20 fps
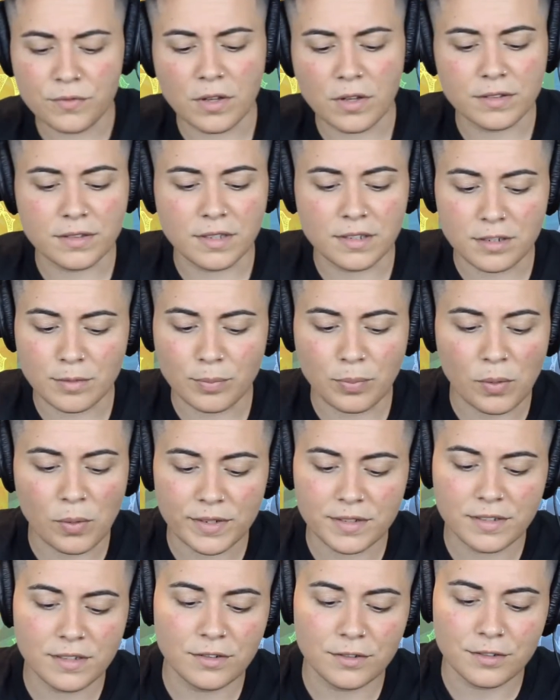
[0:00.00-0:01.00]
y'all
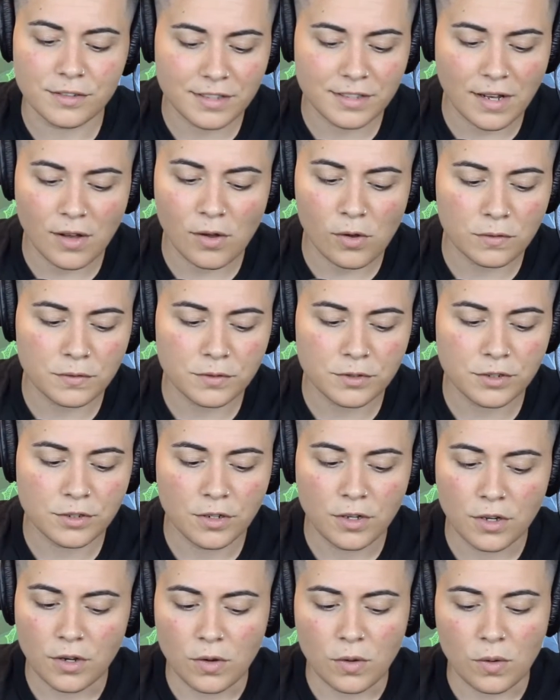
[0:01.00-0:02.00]
disappointing yourselves
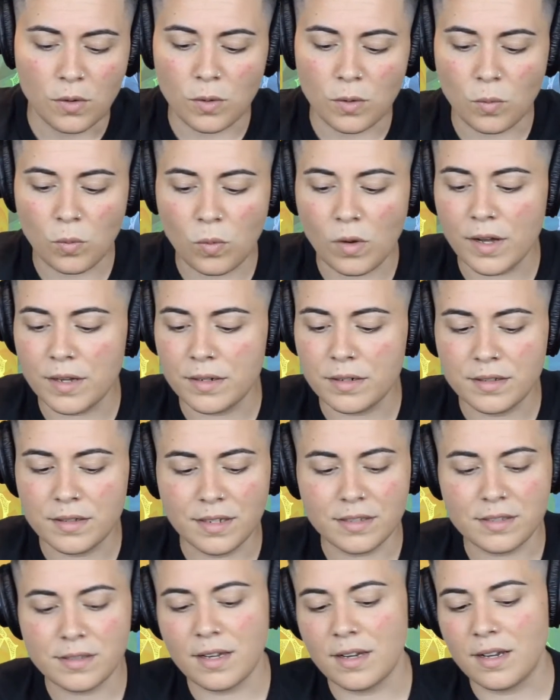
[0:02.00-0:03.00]
or what.
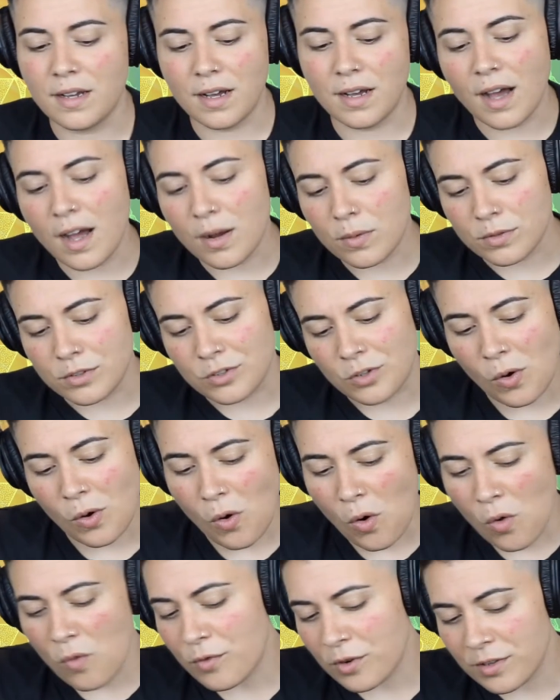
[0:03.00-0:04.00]
That's like, I was
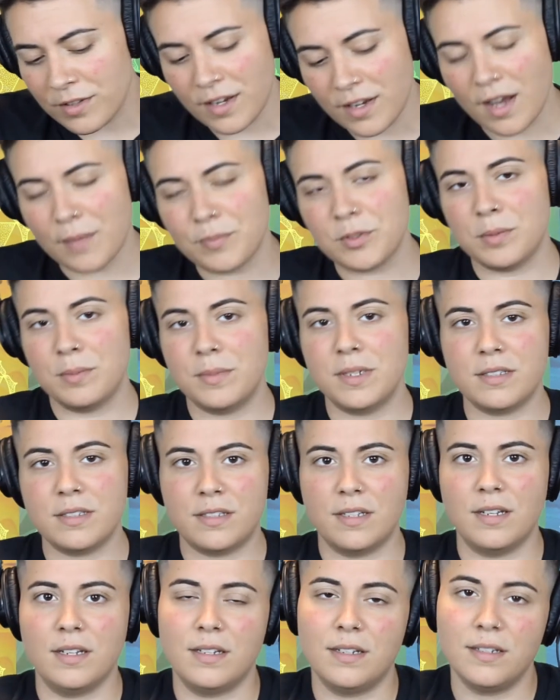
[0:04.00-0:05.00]
overly
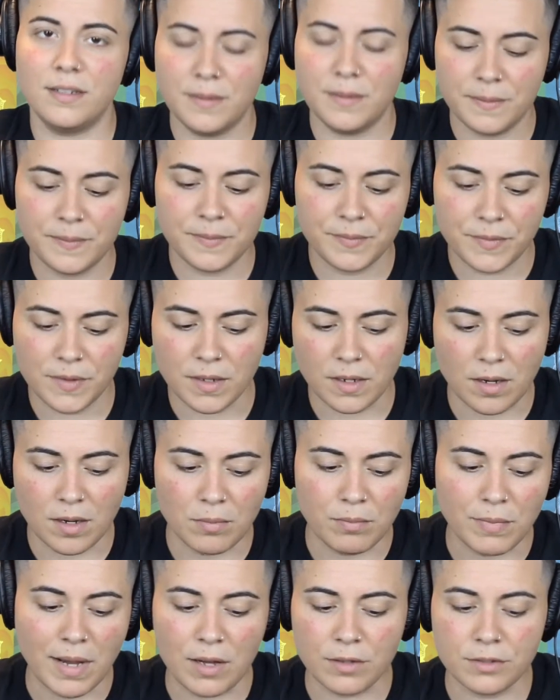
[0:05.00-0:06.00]
optimistic
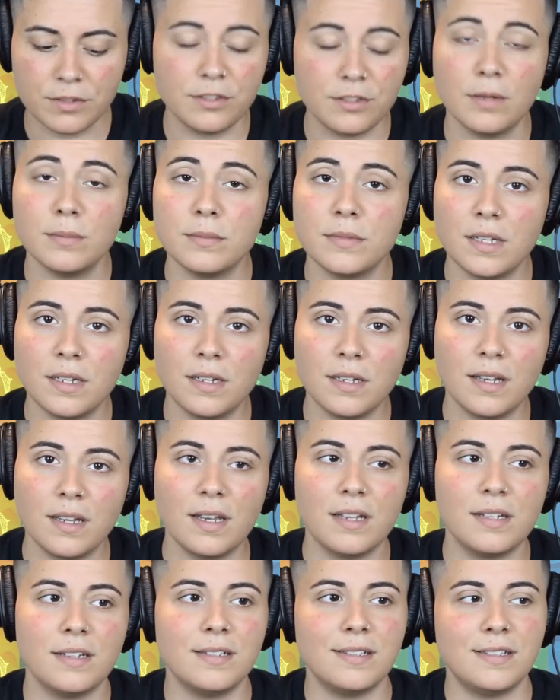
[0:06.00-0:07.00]
about something
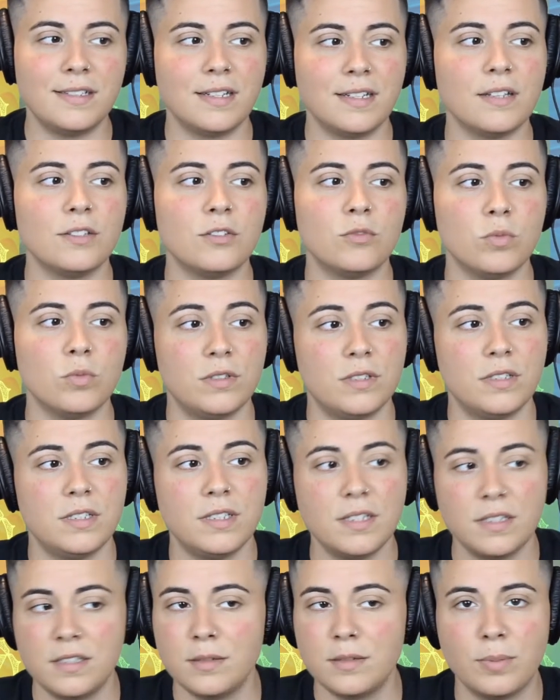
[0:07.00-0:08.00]
and it just was
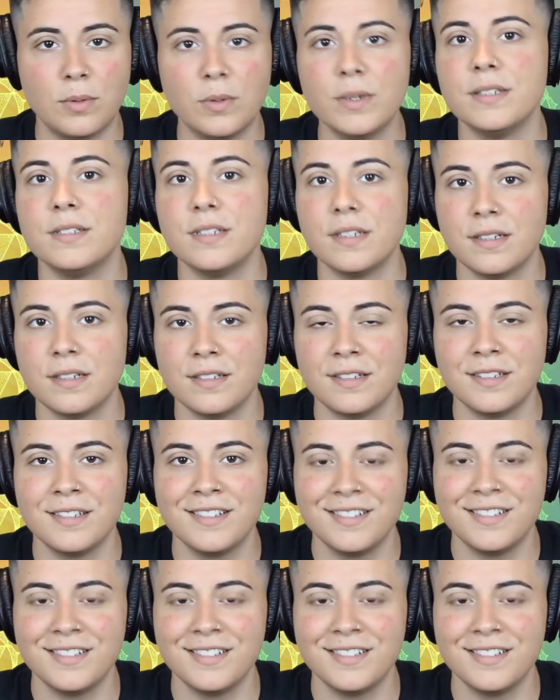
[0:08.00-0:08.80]
disappointing.